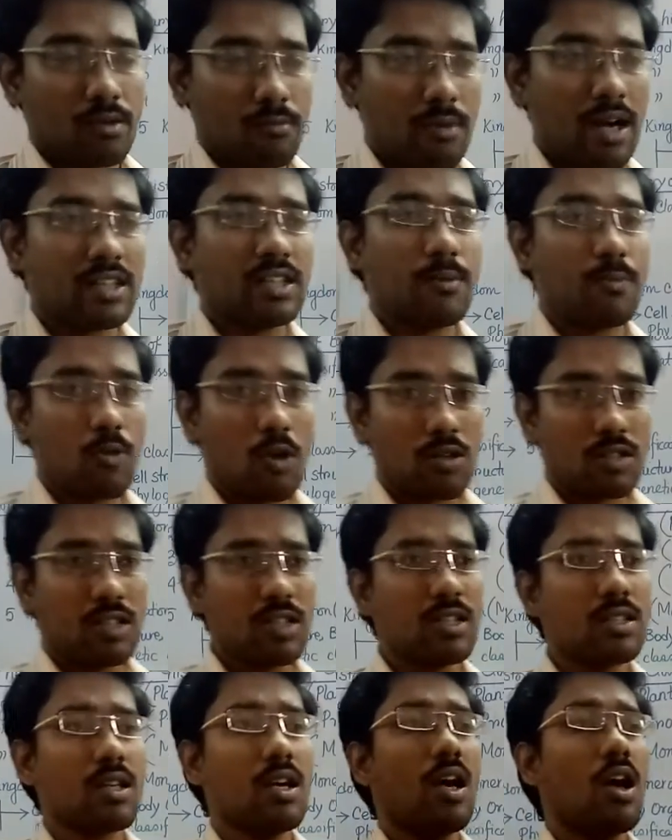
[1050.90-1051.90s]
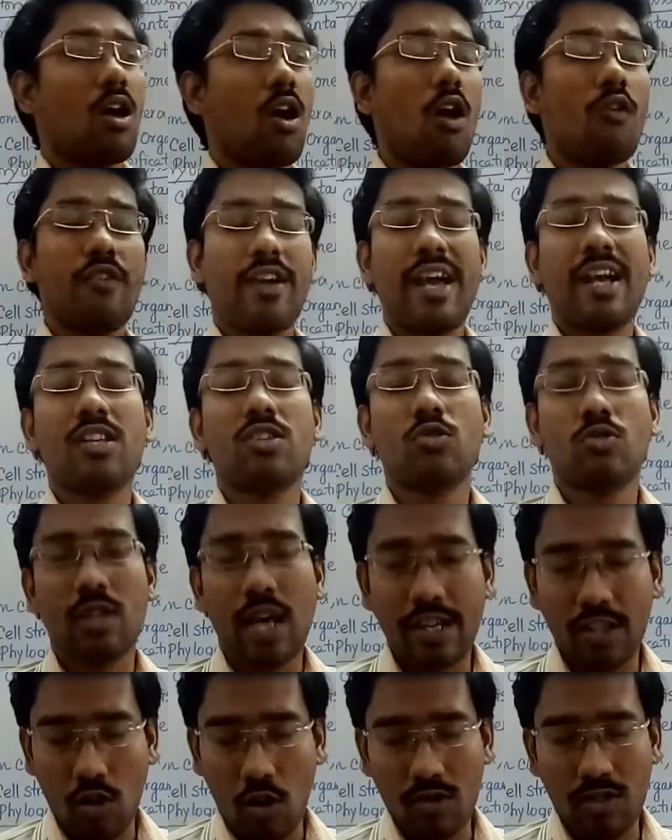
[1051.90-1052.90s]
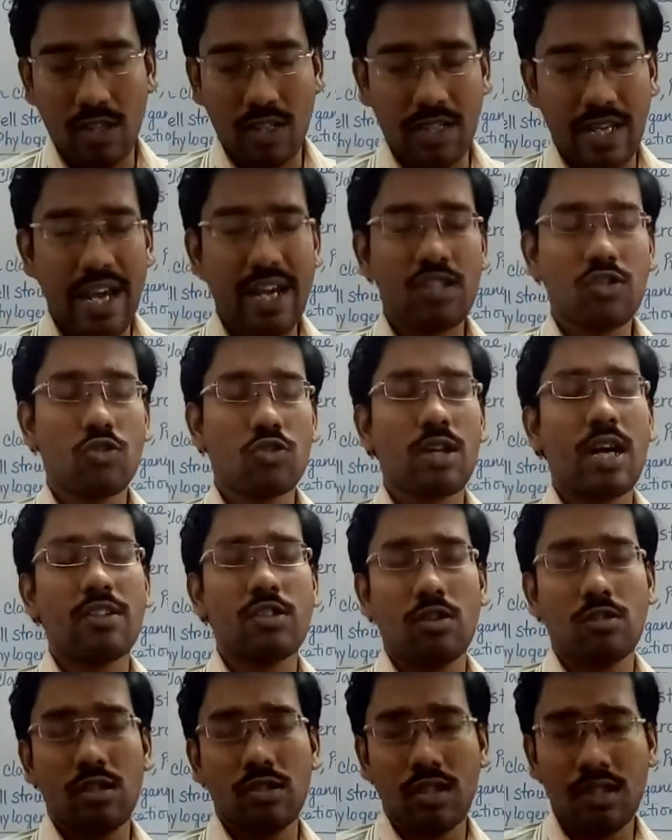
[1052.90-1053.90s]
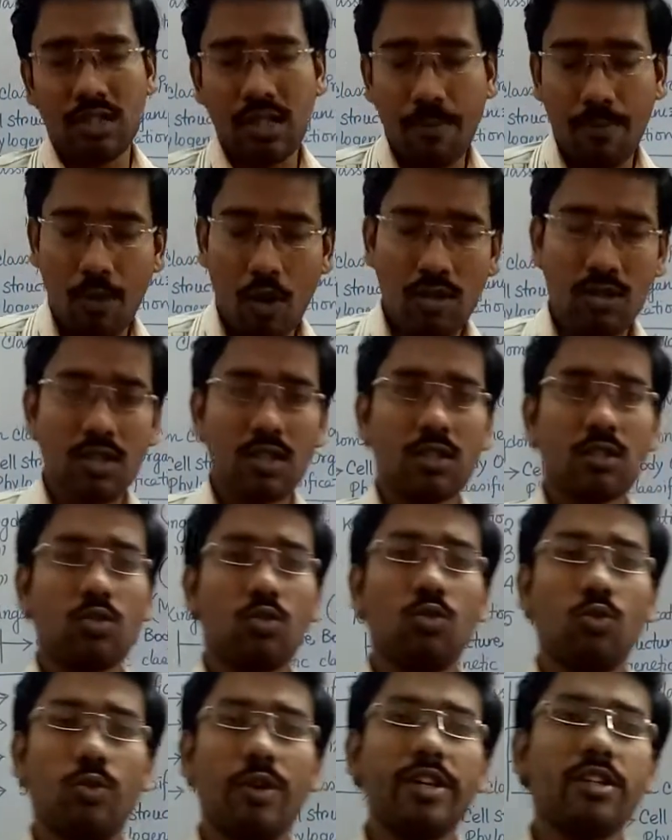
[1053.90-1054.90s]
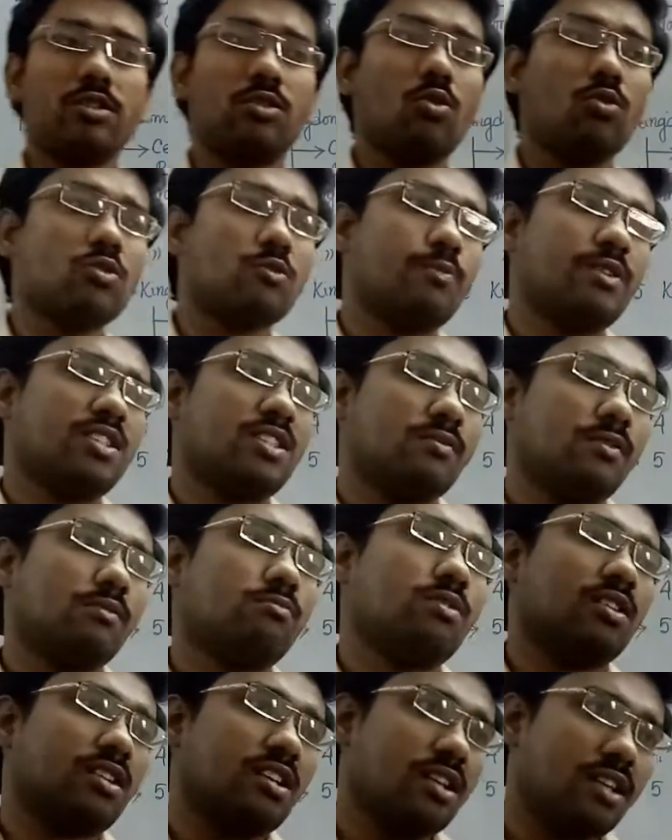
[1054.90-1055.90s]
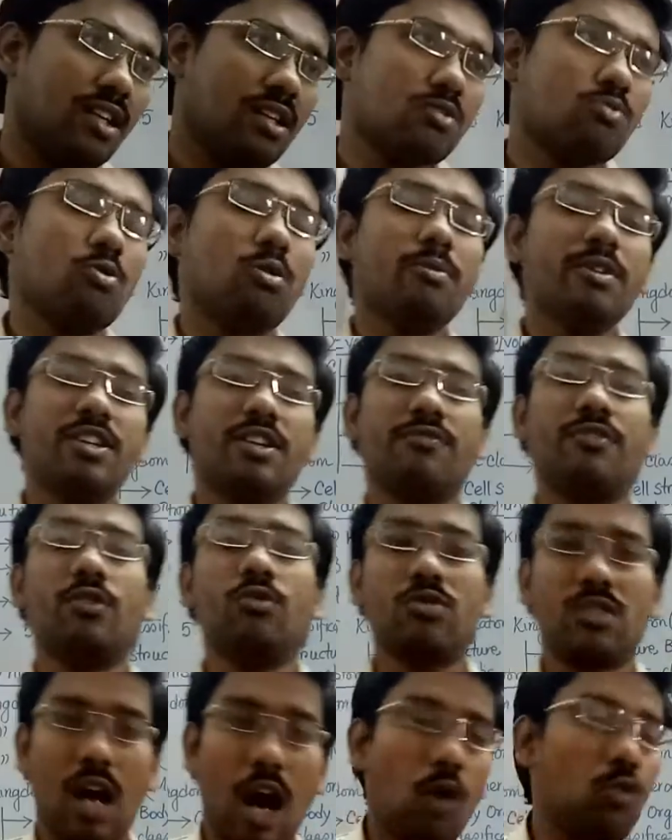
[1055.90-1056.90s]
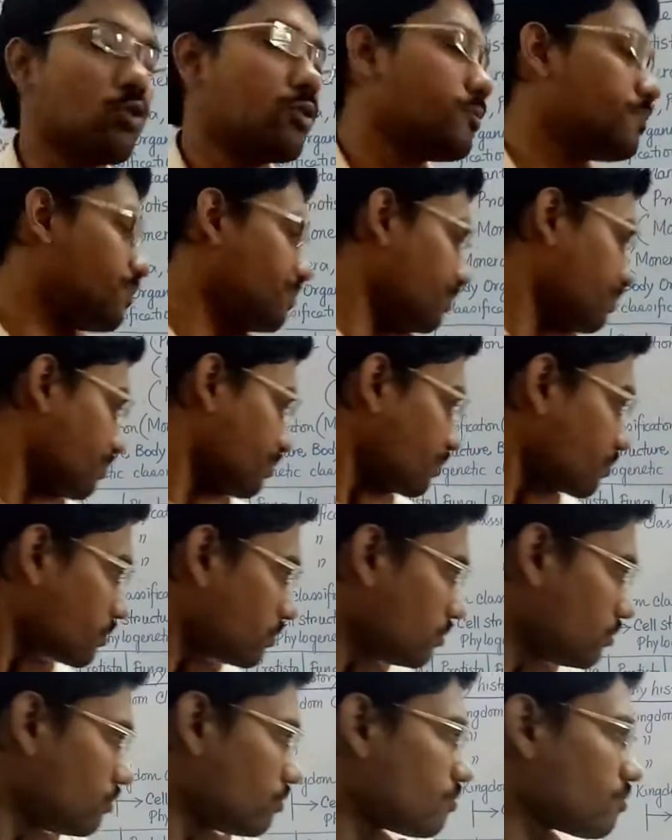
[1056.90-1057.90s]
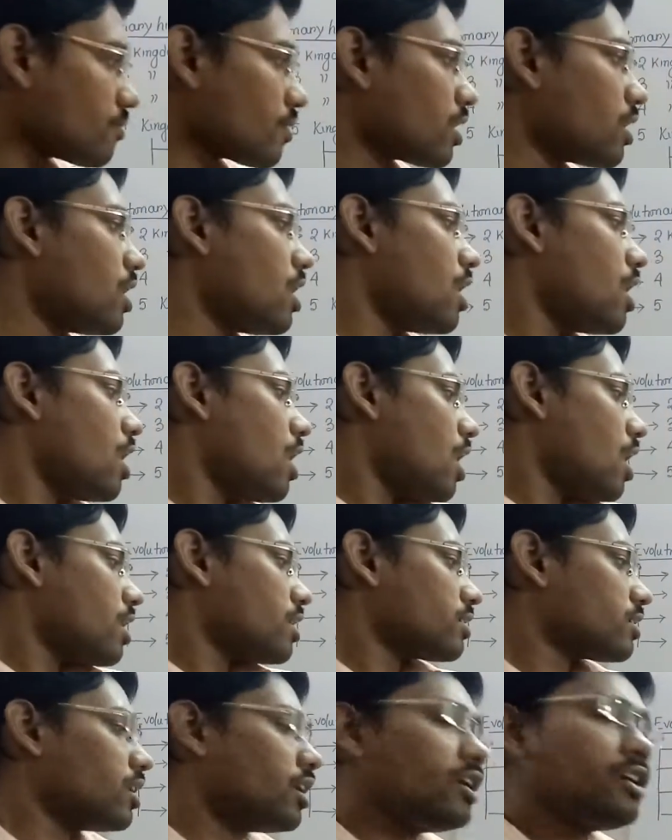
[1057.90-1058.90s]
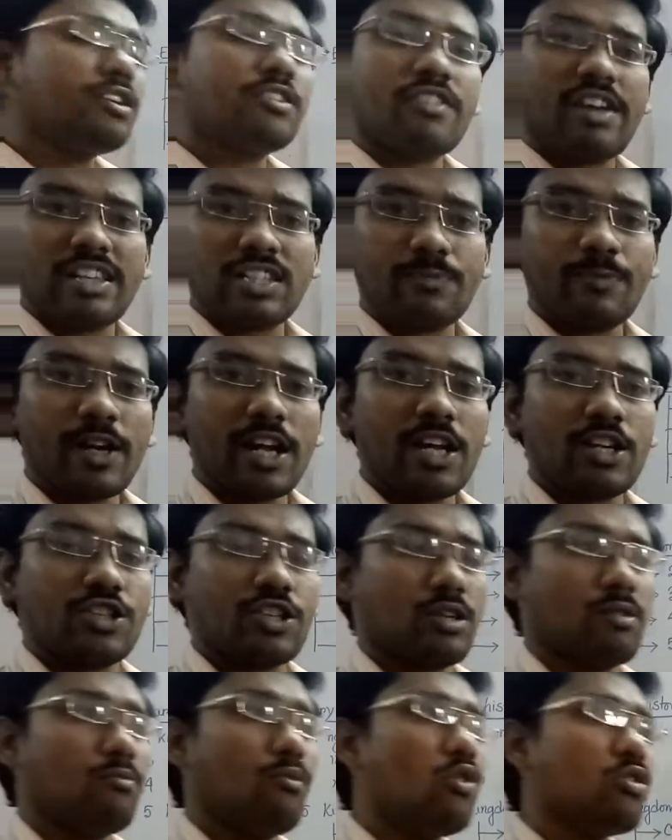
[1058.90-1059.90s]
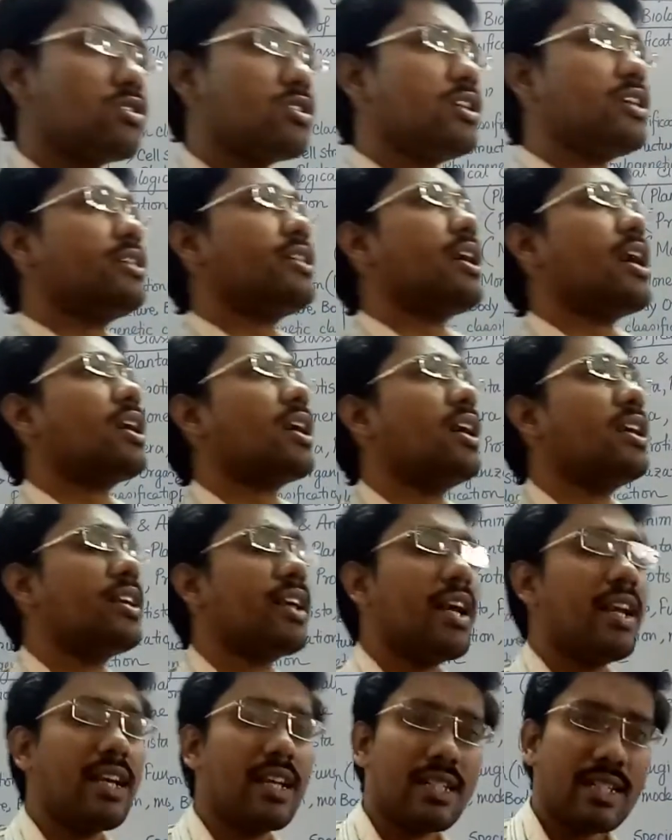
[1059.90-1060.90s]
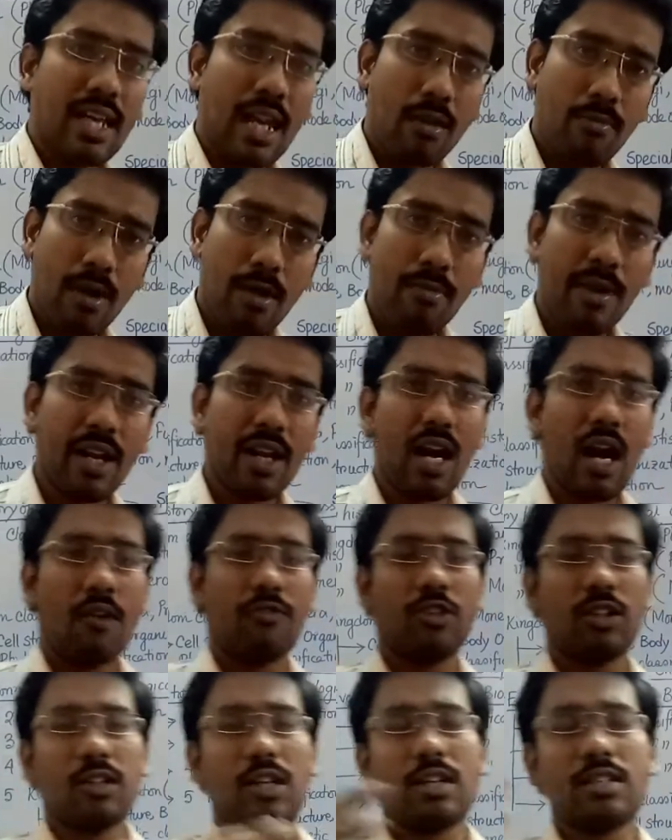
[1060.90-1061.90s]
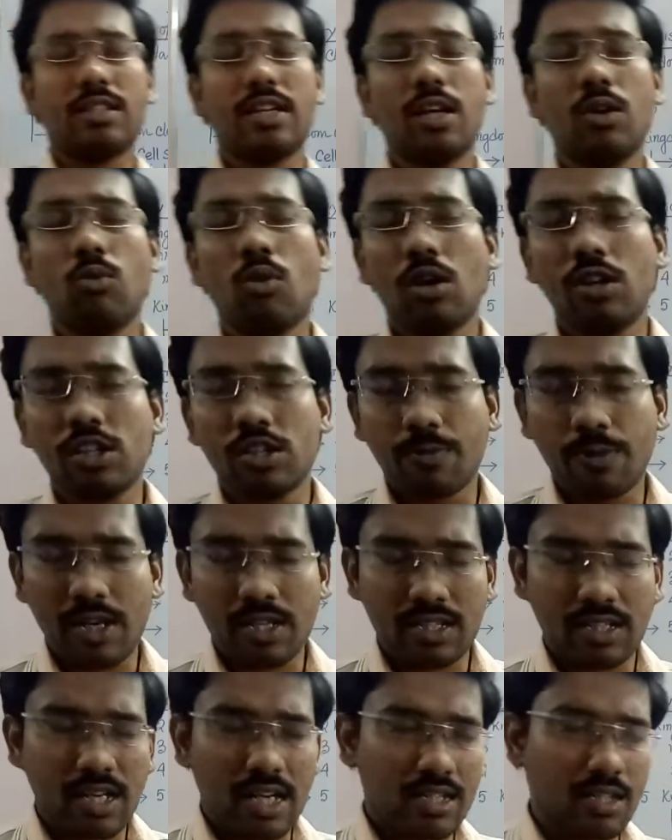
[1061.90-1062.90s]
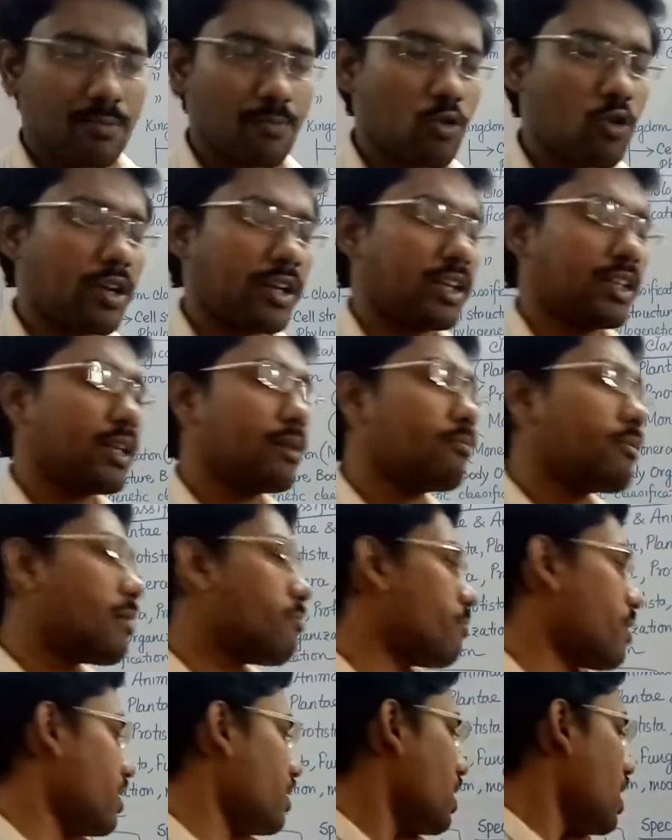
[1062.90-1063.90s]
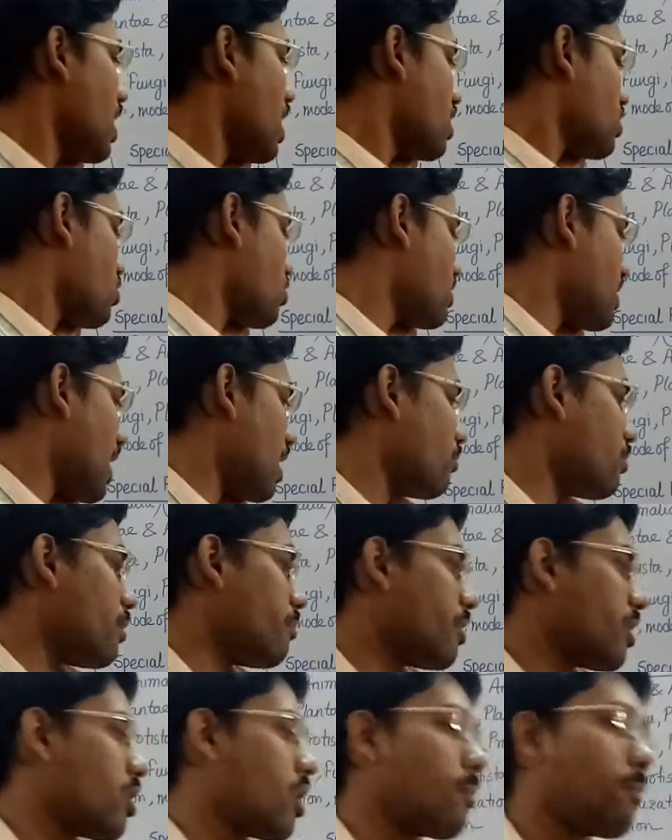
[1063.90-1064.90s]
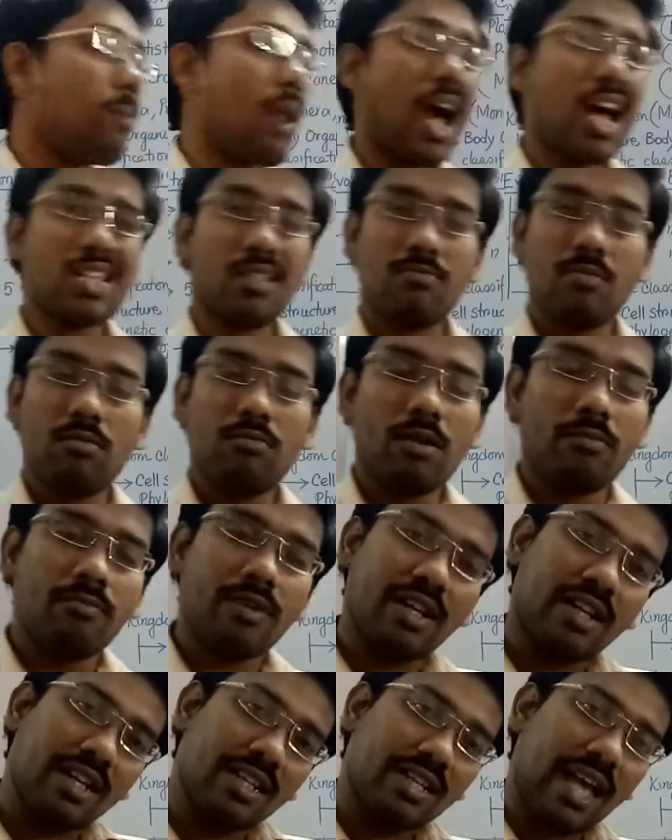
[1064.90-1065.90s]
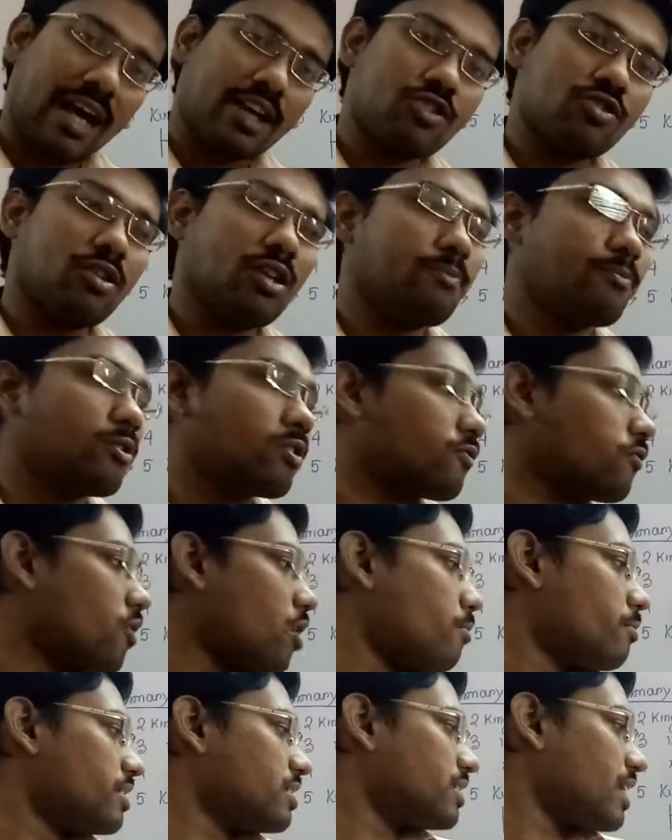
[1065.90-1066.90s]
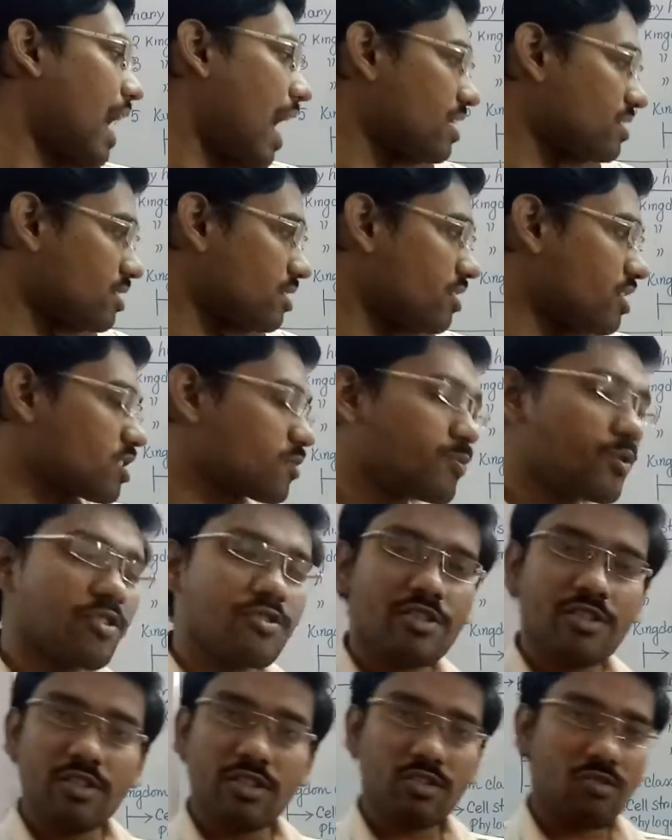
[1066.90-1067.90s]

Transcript: by the process of exocytosis. Exocytosis is the process through which those specific materials will be diffused out. Third, respiration. Mostly they are containing cell membrane, and after that cell wall is present as a protecting membrane. So cell membrane or plasma membrane is actually performing as a respiratory